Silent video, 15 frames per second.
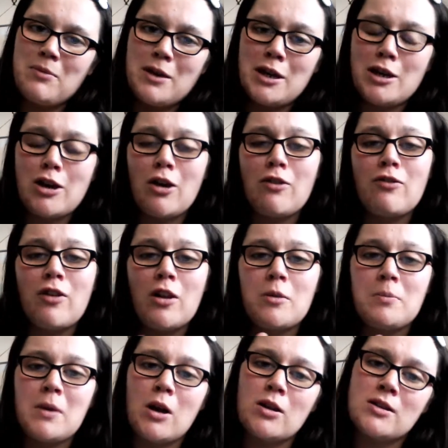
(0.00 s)
Go follow me
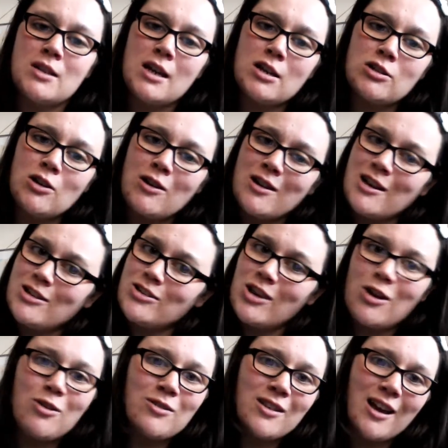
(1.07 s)
on TikTok. It's
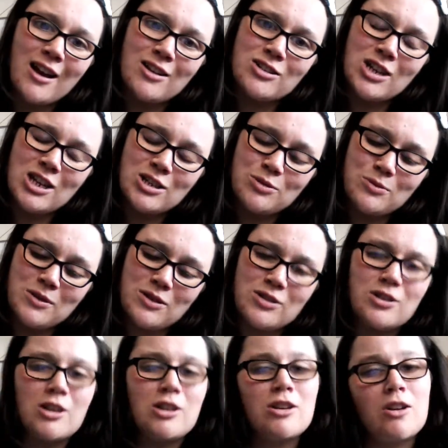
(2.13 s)
09 Jess Wilson.
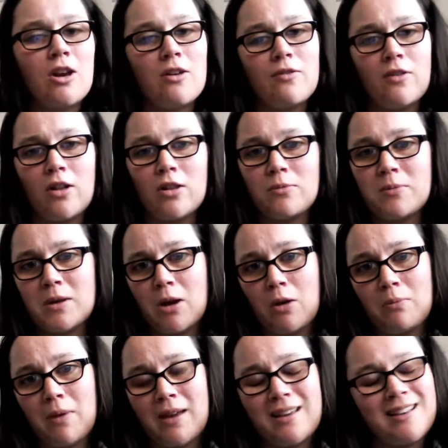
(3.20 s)
Go follow me on my
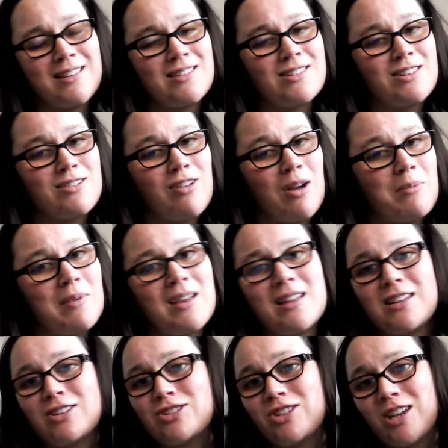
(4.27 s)
Instagram. It is
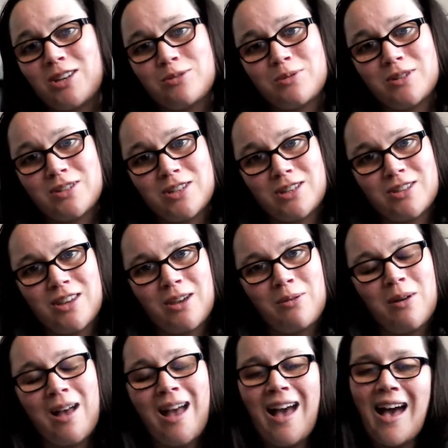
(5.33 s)
Jess Wilson New.
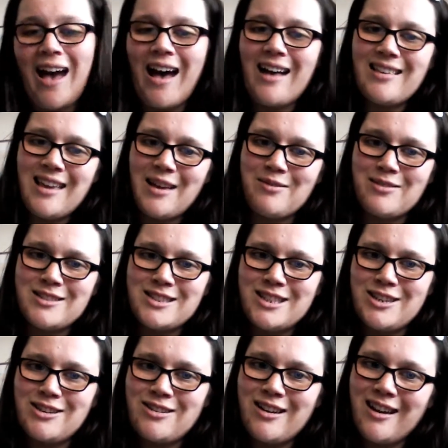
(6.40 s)
And I will see you
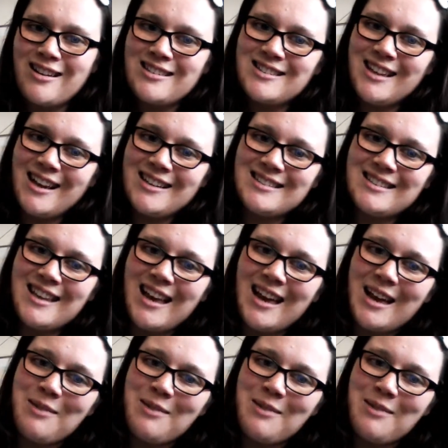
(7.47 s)
guys next time.